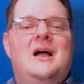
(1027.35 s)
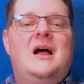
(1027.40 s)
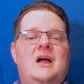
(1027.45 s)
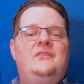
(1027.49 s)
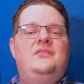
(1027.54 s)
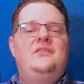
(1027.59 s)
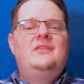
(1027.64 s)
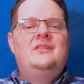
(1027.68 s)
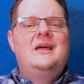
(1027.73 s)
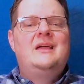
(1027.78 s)

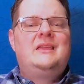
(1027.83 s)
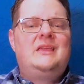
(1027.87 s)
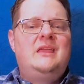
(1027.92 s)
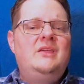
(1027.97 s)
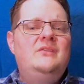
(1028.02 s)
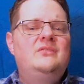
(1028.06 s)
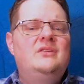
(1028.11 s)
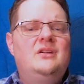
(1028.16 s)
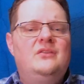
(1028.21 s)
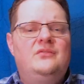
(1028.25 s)
I feel like
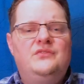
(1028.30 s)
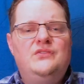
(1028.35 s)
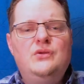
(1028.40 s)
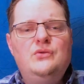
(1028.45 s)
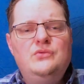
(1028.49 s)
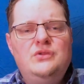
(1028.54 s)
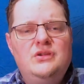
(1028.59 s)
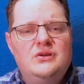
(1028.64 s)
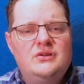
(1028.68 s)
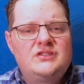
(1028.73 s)
even a
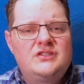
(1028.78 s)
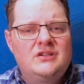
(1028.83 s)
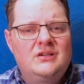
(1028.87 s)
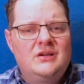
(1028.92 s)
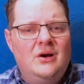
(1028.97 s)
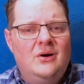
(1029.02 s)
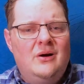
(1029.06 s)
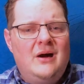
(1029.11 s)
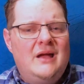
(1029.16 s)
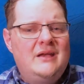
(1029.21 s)
few years
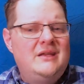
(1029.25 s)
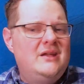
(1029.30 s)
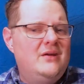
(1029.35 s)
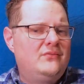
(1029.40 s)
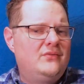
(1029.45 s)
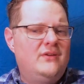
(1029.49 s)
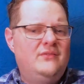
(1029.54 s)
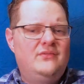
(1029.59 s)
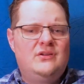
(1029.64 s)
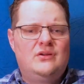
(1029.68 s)
ago, I'd
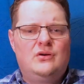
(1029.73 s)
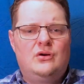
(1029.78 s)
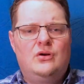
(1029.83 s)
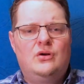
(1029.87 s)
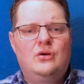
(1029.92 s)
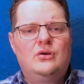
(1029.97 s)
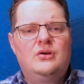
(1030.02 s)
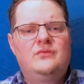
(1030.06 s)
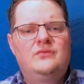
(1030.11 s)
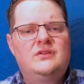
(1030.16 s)
never even
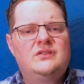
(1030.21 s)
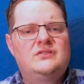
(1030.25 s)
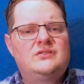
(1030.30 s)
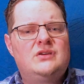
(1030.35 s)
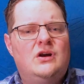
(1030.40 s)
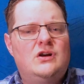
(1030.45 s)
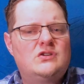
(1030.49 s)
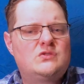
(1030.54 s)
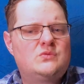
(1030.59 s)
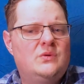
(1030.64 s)
heard of
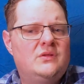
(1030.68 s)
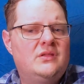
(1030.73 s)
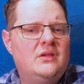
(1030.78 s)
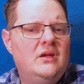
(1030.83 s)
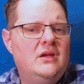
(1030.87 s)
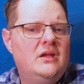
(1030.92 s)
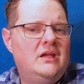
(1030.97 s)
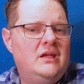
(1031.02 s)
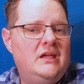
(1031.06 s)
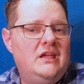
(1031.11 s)
guitars with
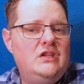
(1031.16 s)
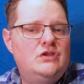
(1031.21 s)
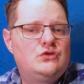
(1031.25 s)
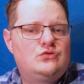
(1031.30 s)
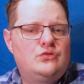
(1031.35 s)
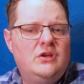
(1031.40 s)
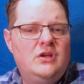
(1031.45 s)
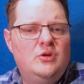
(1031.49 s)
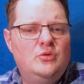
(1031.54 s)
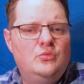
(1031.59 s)

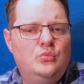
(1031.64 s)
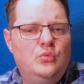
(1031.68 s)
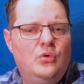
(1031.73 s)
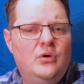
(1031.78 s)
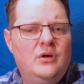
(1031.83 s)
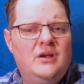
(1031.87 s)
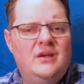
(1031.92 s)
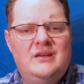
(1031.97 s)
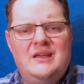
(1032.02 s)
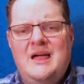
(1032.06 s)
heat-treated
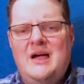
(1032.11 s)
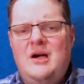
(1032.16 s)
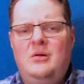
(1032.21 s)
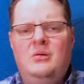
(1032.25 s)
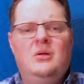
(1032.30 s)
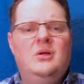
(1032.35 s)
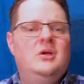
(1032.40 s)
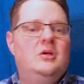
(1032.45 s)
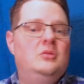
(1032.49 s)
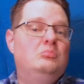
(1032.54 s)
wood, and
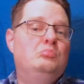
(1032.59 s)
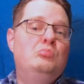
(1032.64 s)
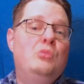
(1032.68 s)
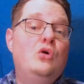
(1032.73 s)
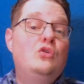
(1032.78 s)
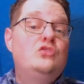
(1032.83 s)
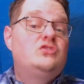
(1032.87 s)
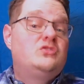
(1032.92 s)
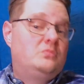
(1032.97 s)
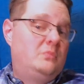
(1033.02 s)
now
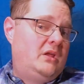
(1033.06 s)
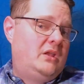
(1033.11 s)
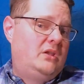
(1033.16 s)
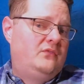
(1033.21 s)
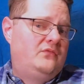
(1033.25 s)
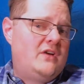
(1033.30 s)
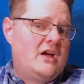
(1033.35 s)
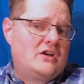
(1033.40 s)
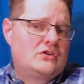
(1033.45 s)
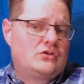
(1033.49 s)
most
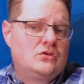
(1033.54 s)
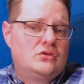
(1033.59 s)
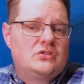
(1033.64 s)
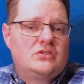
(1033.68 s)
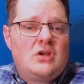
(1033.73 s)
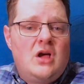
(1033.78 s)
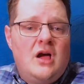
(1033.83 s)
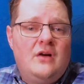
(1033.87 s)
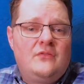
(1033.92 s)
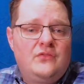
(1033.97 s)

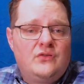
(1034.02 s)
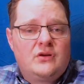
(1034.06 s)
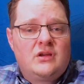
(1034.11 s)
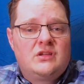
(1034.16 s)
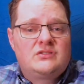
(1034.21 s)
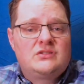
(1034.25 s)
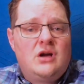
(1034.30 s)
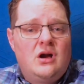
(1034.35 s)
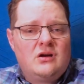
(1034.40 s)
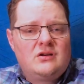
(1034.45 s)
manufacturers offer
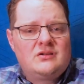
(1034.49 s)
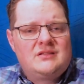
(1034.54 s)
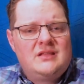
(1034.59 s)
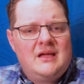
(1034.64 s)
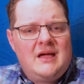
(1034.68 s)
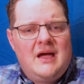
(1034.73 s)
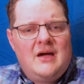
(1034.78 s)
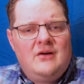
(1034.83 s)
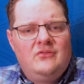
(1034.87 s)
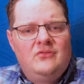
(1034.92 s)
guitars
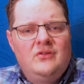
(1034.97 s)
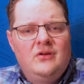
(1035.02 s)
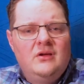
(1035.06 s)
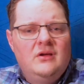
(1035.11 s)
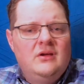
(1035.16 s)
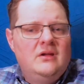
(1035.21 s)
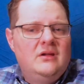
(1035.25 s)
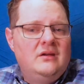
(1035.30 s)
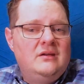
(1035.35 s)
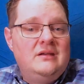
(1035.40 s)
that have
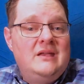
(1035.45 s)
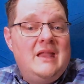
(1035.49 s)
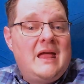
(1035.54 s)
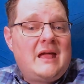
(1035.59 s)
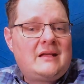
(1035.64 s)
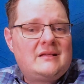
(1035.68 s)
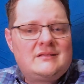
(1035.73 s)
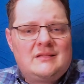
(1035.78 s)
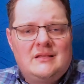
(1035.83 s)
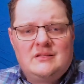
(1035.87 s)

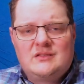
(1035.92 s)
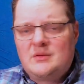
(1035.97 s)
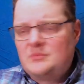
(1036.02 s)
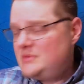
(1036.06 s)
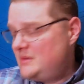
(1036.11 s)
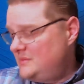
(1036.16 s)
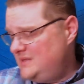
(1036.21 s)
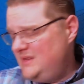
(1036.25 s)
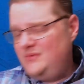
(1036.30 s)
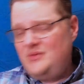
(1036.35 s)
necks and
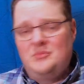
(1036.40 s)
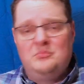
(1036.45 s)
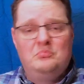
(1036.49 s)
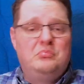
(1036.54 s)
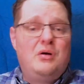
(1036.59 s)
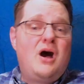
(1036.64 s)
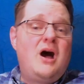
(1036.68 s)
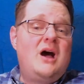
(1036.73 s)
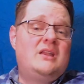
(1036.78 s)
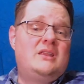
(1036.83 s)
sometimes even
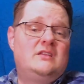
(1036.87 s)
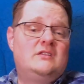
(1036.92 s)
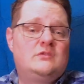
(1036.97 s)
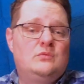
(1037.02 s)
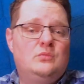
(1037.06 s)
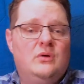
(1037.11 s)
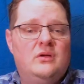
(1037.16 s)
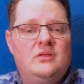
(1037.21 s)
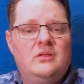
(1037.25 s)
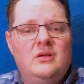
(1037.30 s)

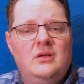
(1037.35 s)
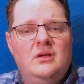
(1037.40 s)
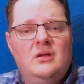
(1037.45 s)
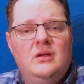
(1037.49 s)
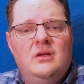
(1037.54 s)
bodies with